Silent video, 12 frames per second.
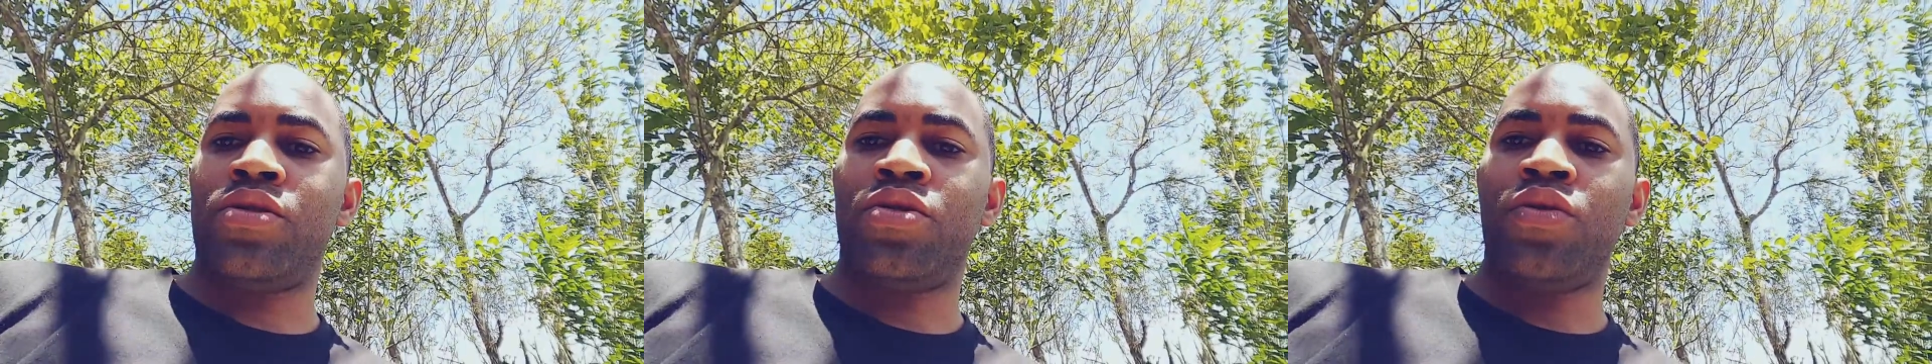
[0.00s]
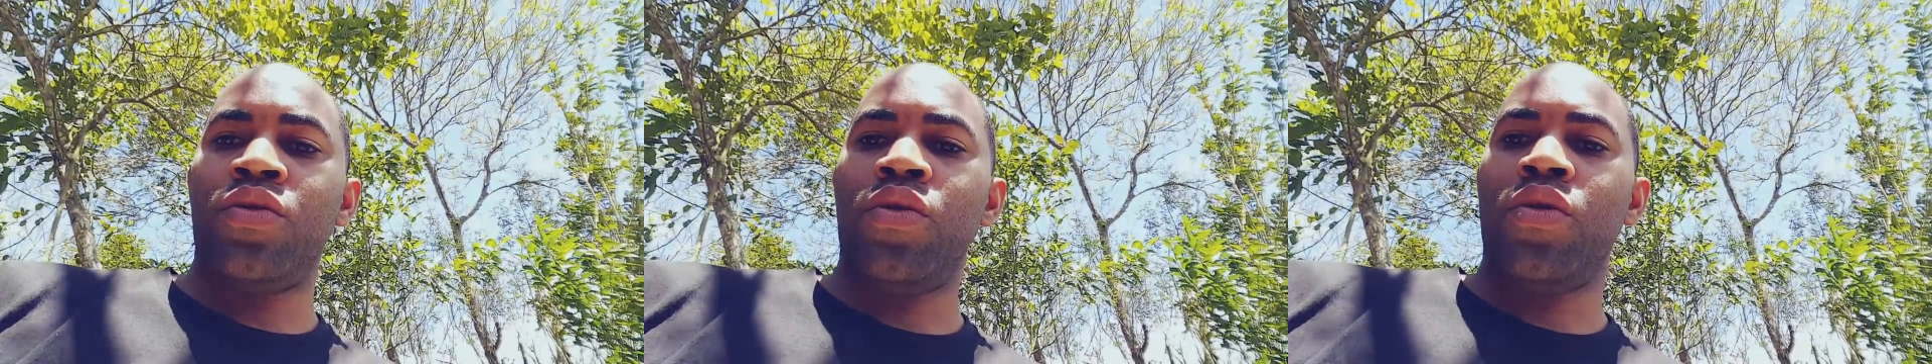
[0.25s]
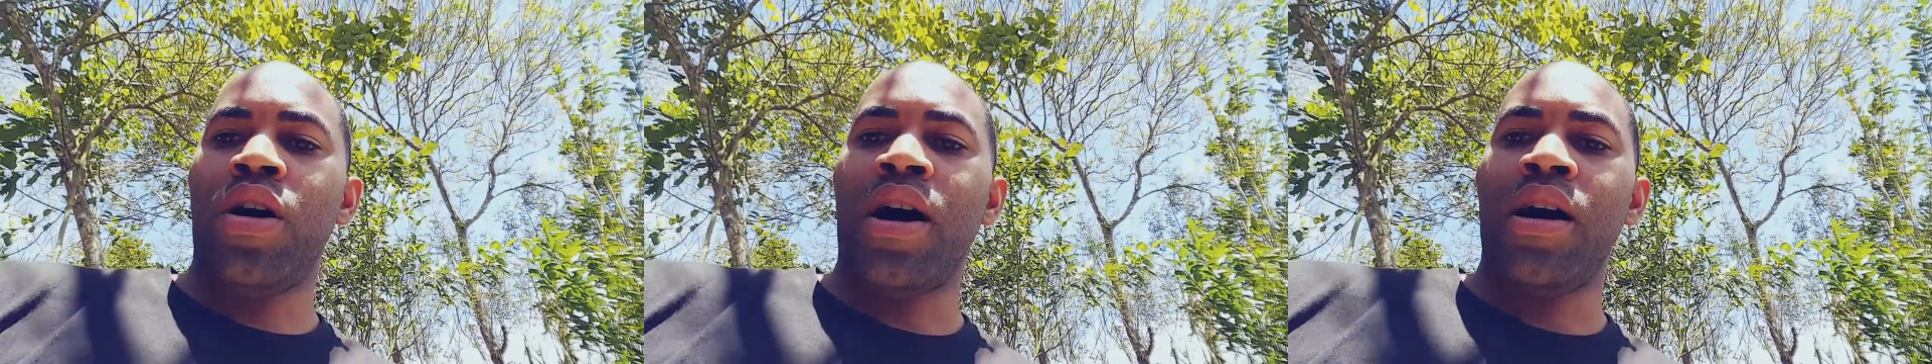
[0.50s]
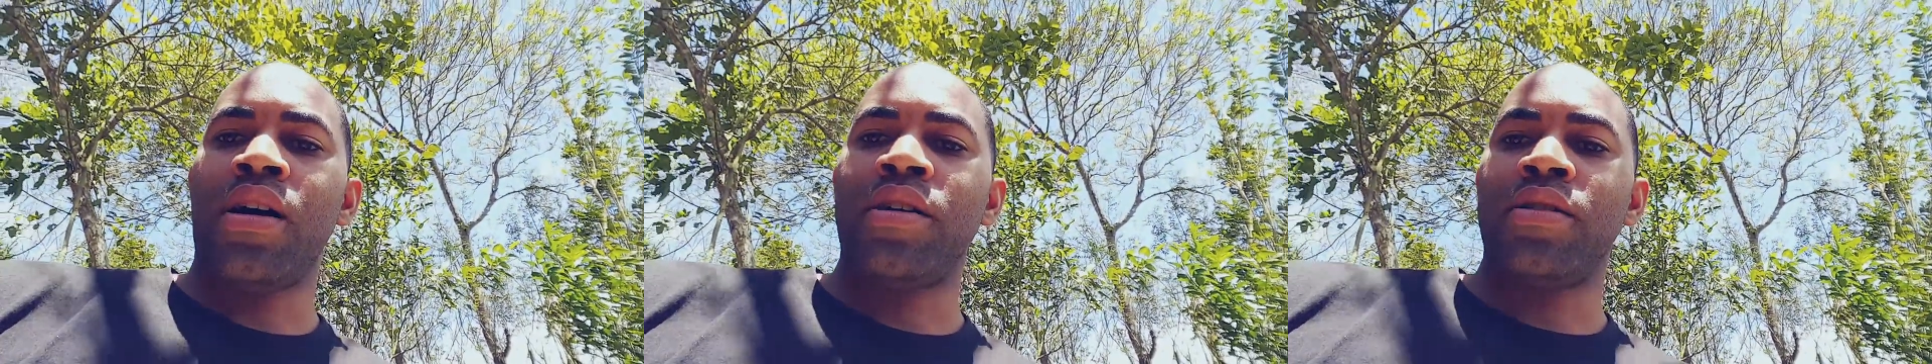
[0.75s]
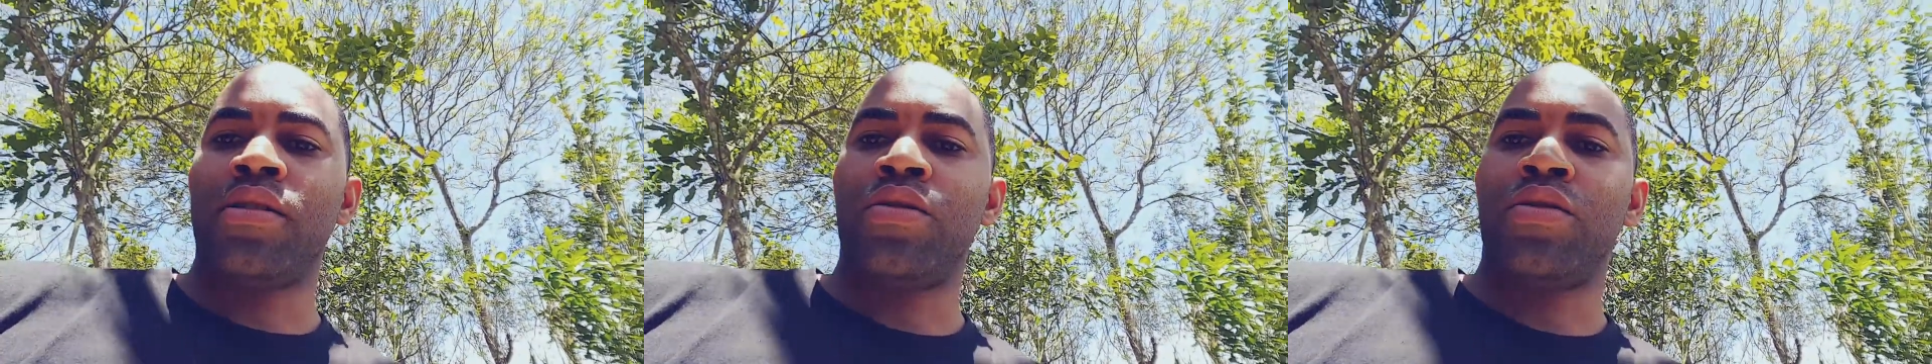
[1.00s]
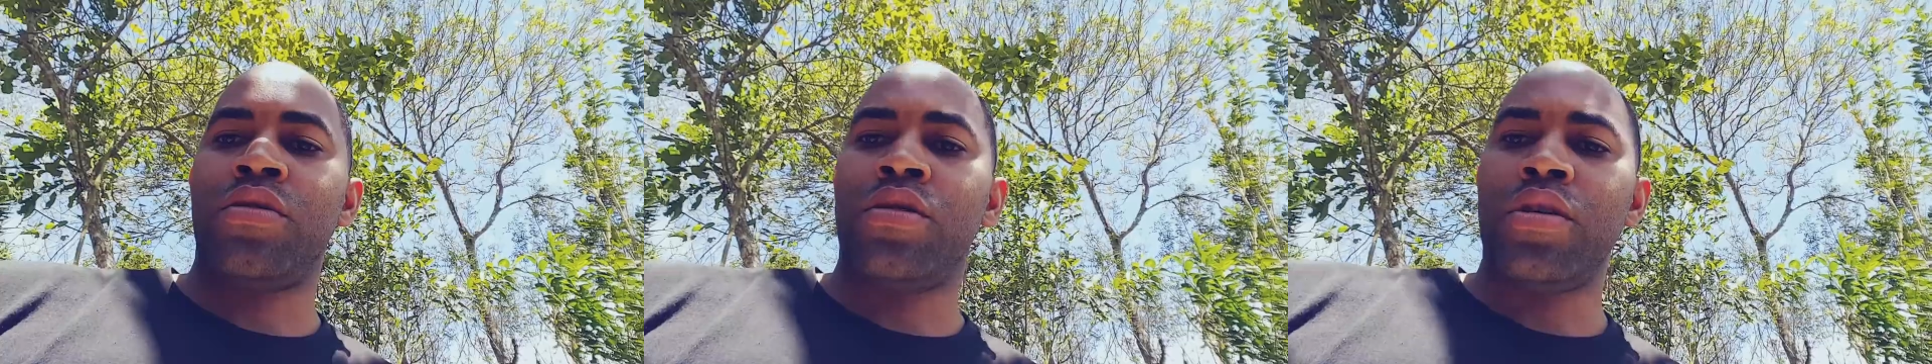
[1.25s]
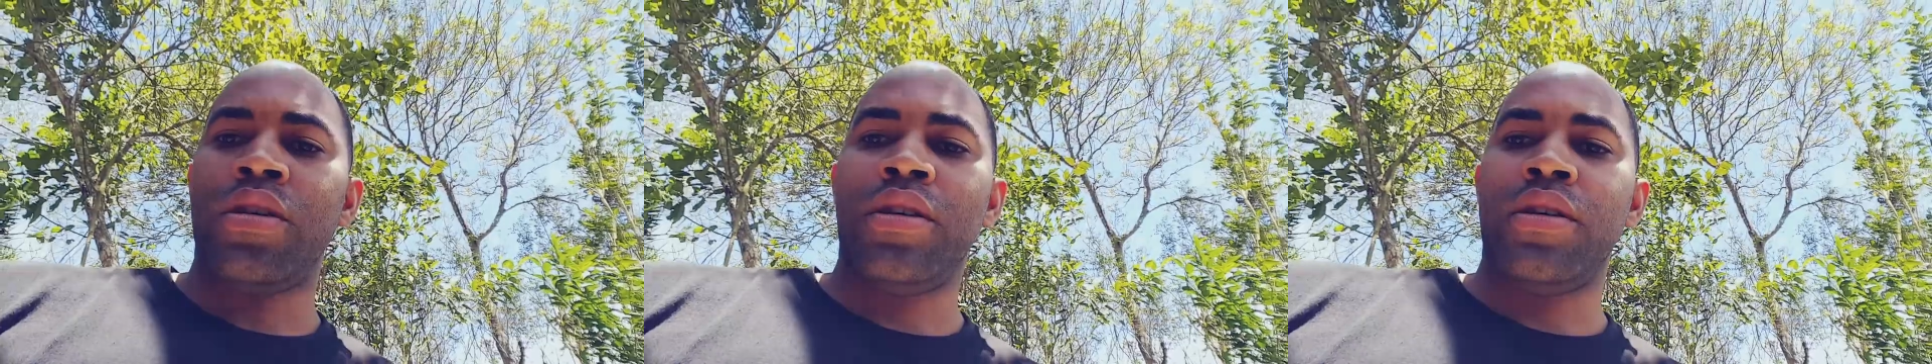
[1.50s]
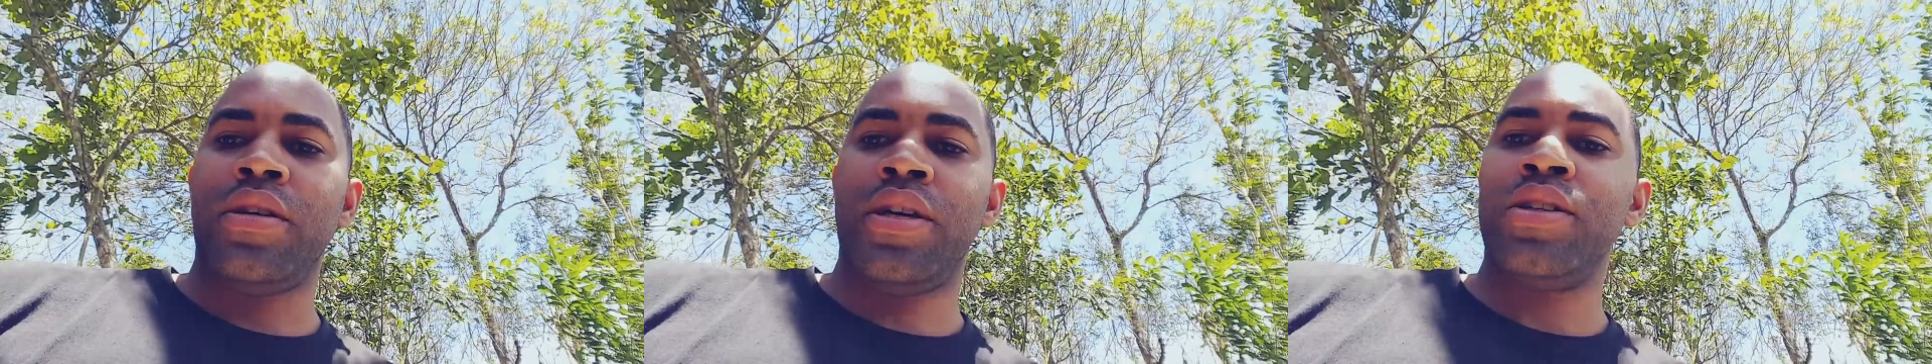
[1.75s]
too hard,
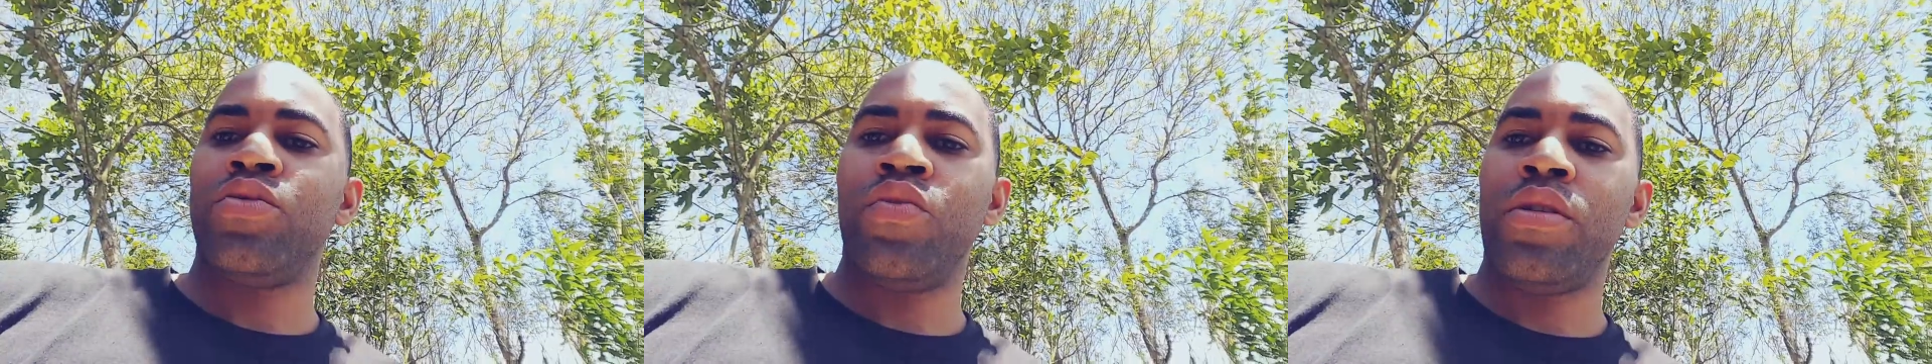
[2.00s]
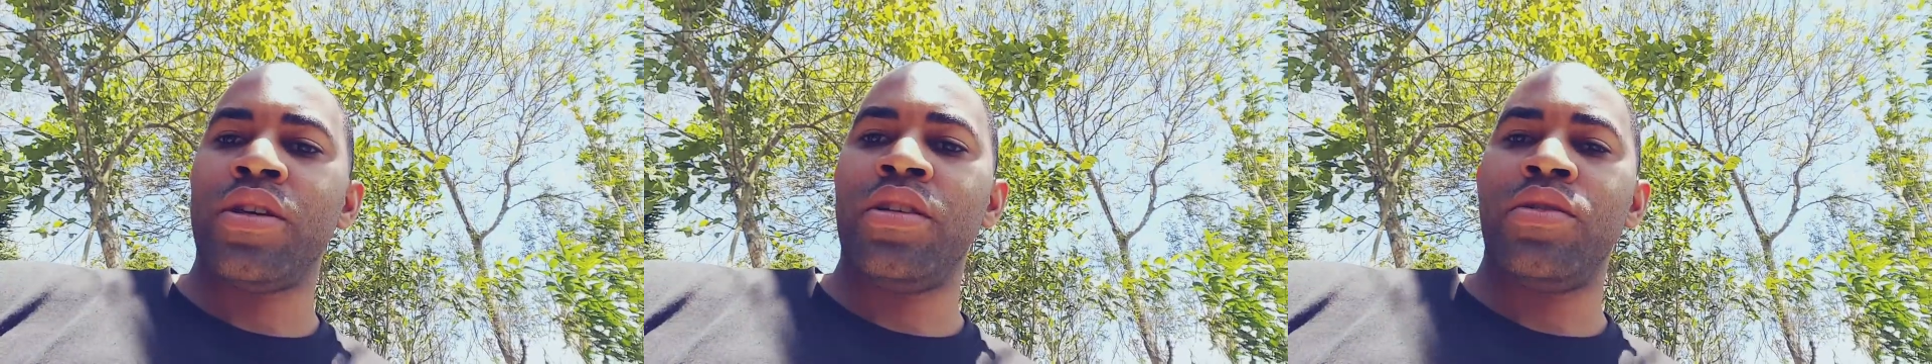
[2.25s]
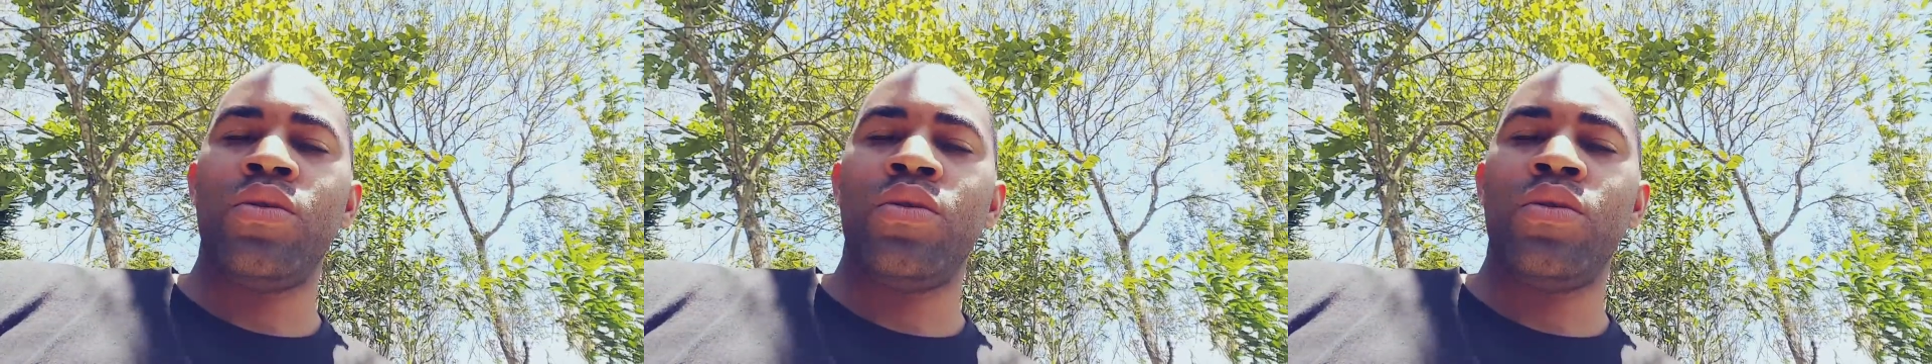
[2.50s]
is working